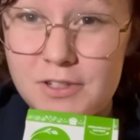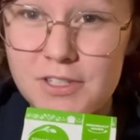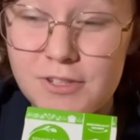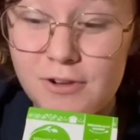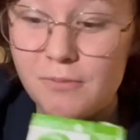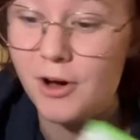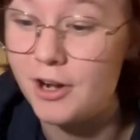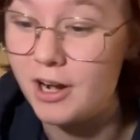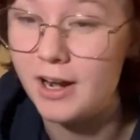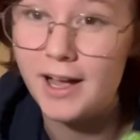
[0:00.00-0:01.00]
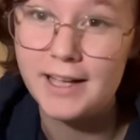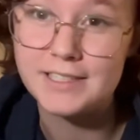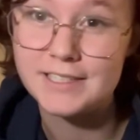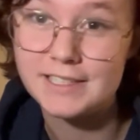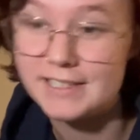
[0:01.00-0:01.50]
just do it in water. I
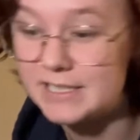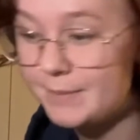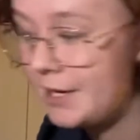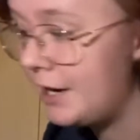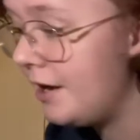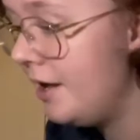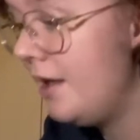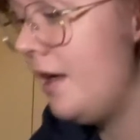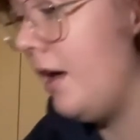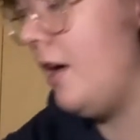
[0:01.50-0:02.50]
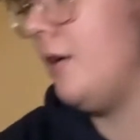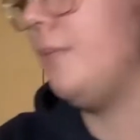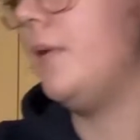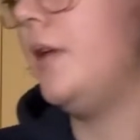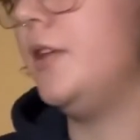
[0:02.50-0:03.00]
just think it tastes better.
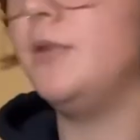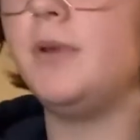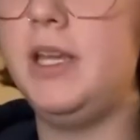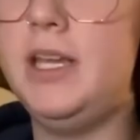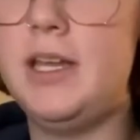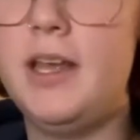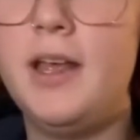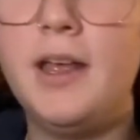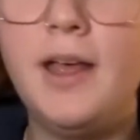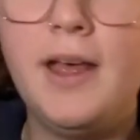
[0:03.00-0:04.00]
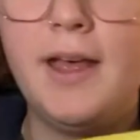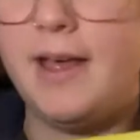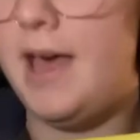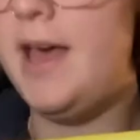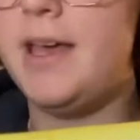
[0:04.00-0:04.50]
You will need
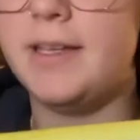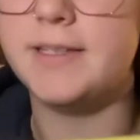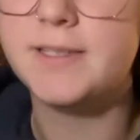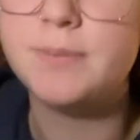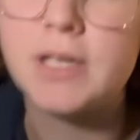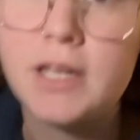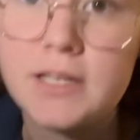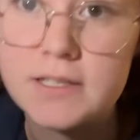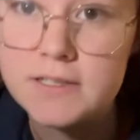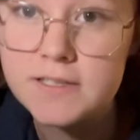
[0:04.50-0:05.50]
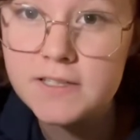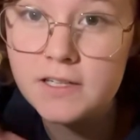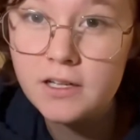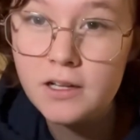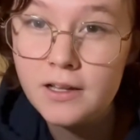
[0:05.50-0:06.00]
eggs because,
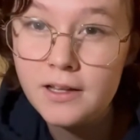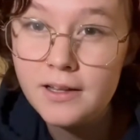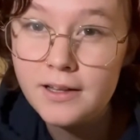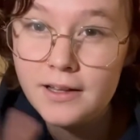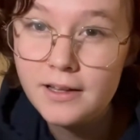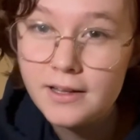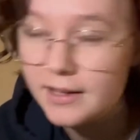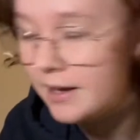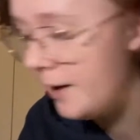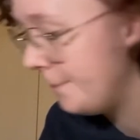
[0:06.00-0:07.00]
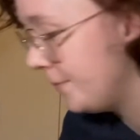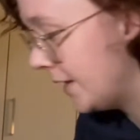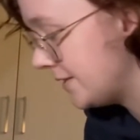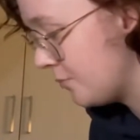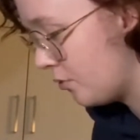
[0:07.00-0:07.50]
yeah,
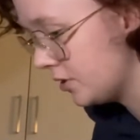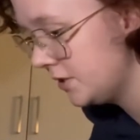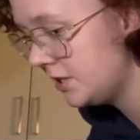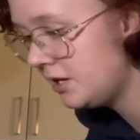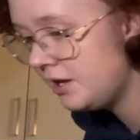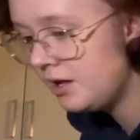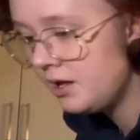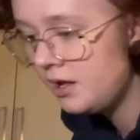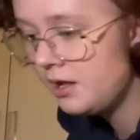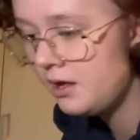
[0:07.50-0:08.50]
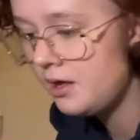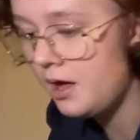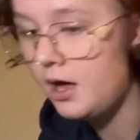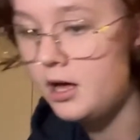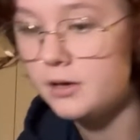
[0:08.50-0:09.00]
that's important.
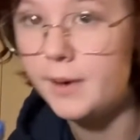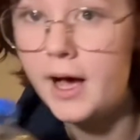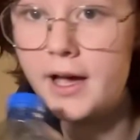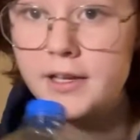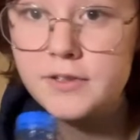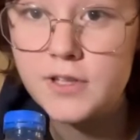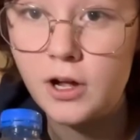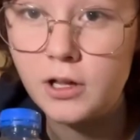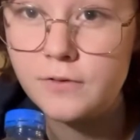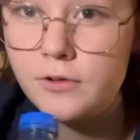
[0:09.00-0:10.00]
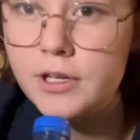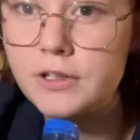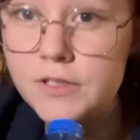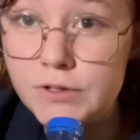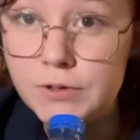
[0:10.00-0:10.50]
I use olive
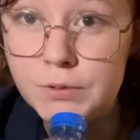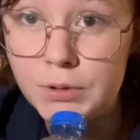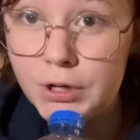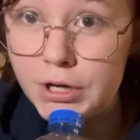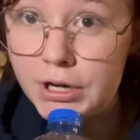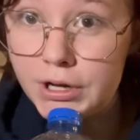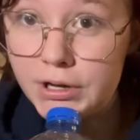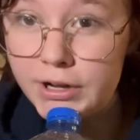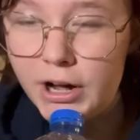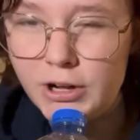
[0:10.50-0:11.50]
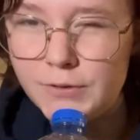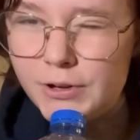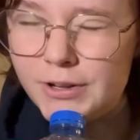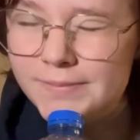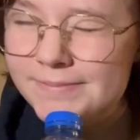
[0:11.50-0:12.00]
oil to cook, not olive
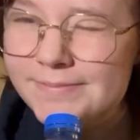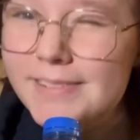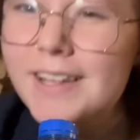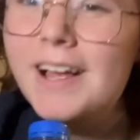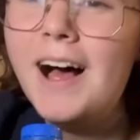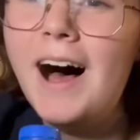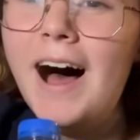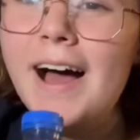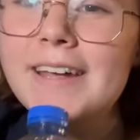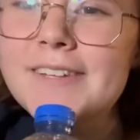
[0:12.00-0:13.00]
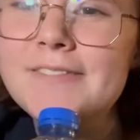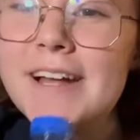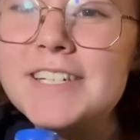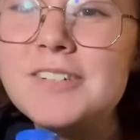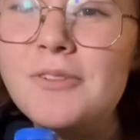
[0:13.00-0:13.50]
oil. I use
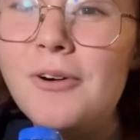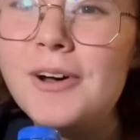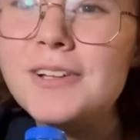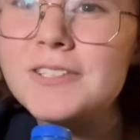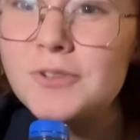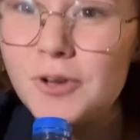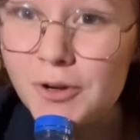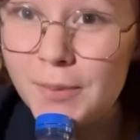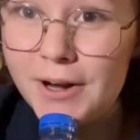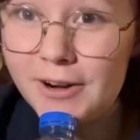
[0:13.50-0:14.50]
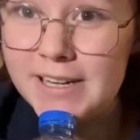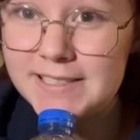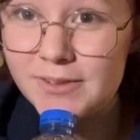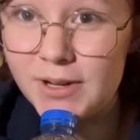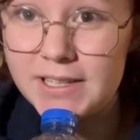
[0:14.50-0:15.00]
vegetable oil to cook my
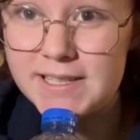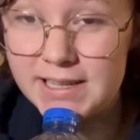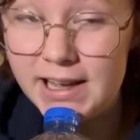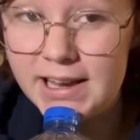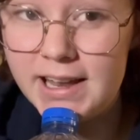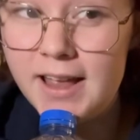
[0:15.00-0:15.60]
rice, and when it's done,